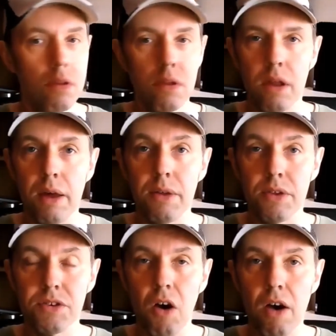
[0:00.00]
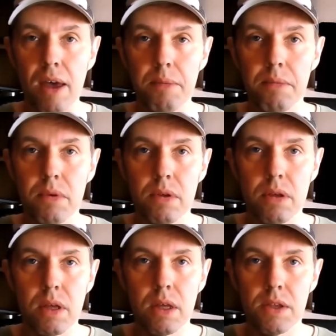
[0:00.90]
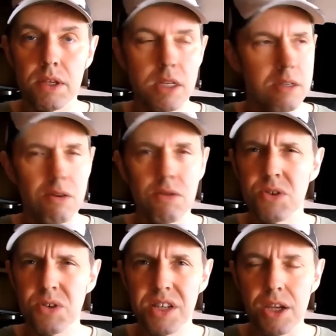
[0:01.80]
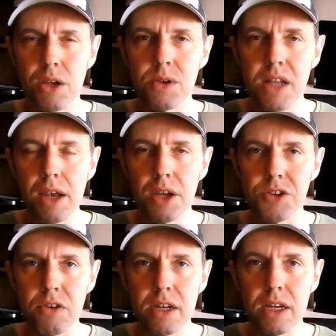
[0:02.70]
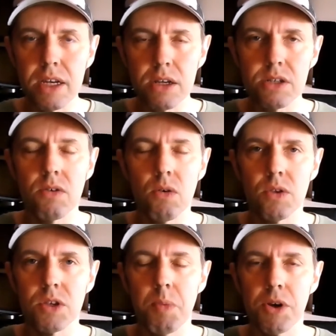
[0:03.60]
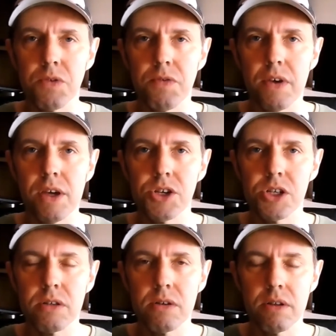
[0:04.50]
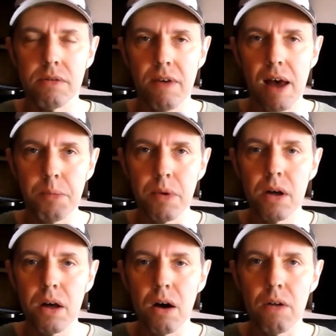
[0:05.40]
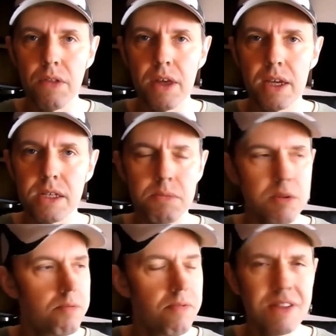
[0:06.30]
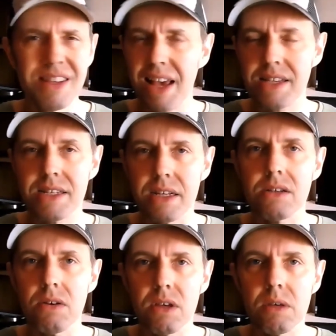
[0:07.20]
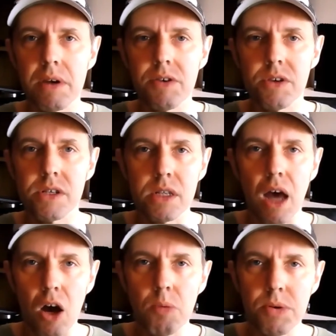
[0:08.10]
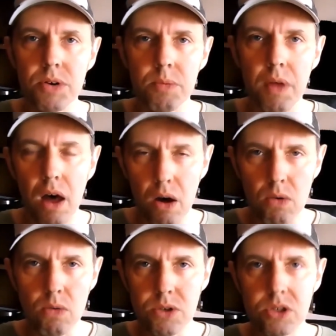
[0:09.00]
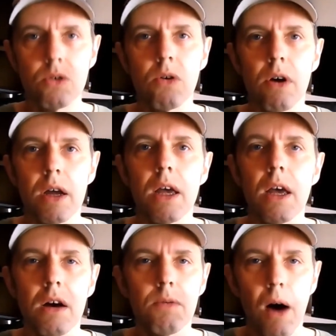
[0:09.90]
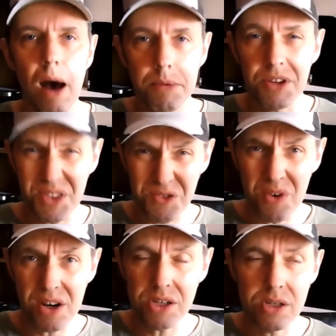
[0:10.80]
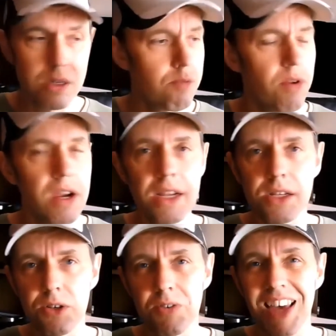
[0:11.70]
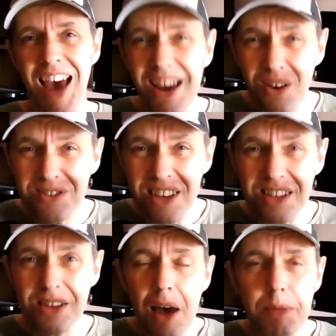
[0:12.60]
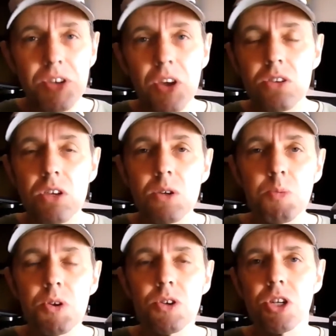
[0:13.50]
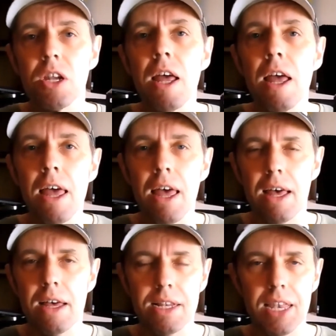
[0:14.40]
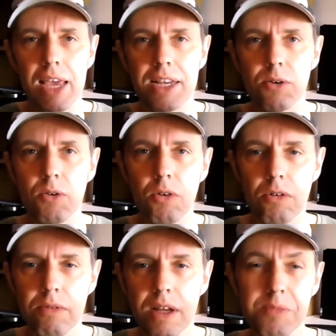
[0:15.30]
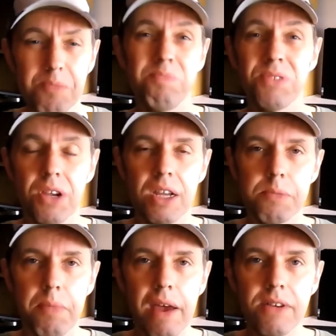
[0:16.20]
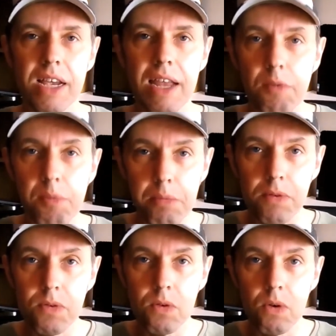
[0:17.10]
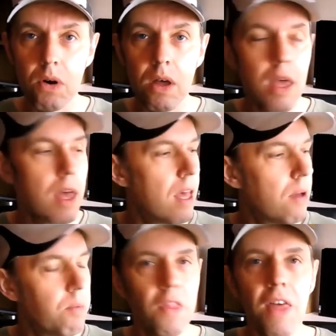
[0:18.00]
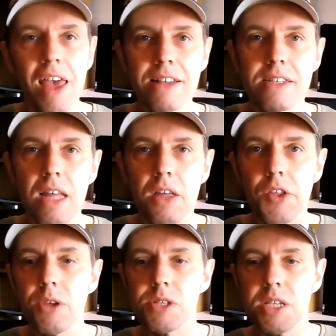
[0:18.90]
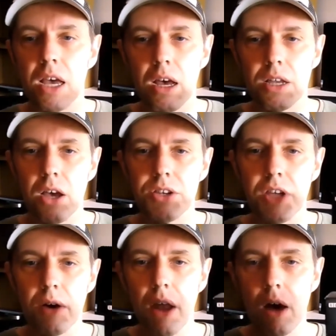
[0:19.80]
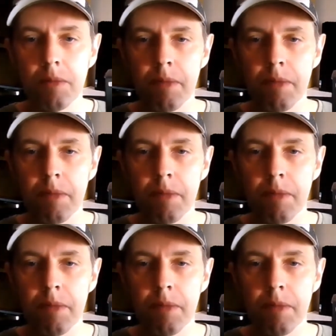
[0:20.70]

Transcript: And at the time, this sort of set new standards, really, didn't it? Because of all the special features, the VAM on these, I mean, fantastic documentaries that opened up the whole story of what happened at this really, really sort of chaotic time in Doctor Who's production. It laid it all as certainly as bare as it had ever been before. Whether they add to that in the new set, I don't know.